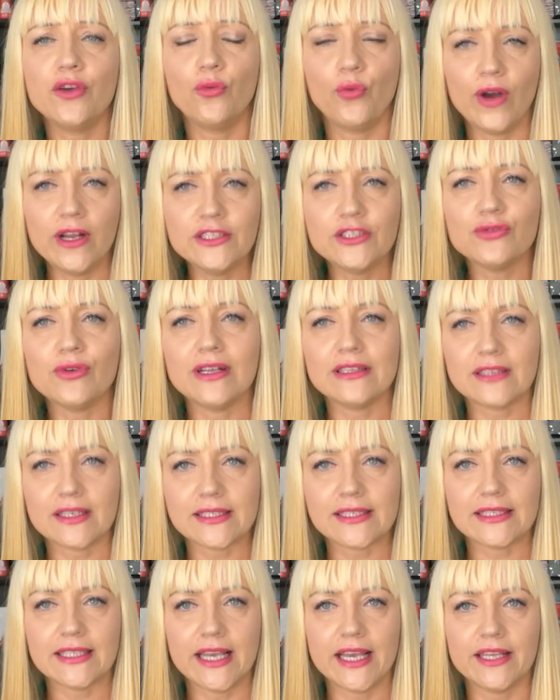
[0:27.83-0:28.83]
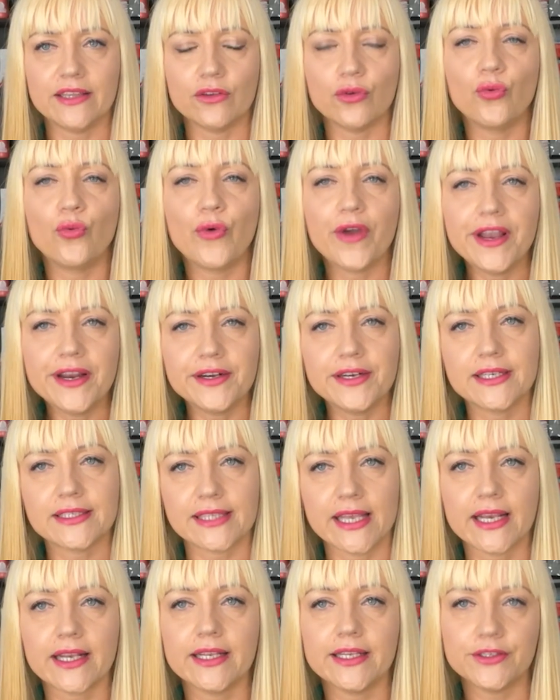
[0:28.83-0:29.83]
want to understand where
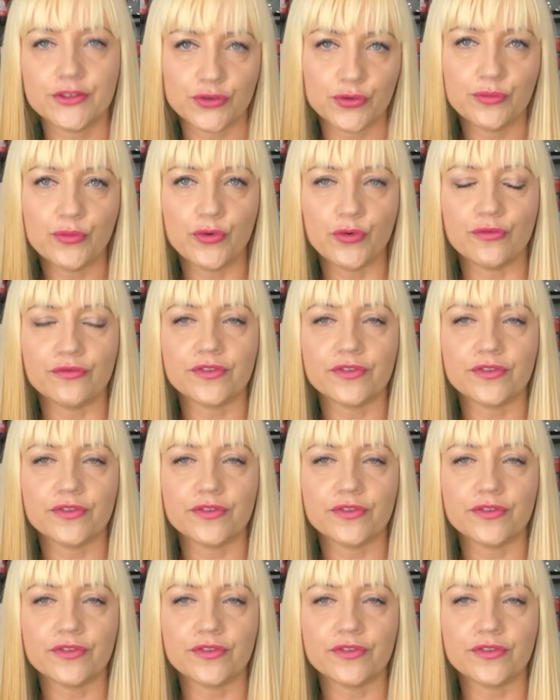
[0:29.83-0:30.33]
exactly to move.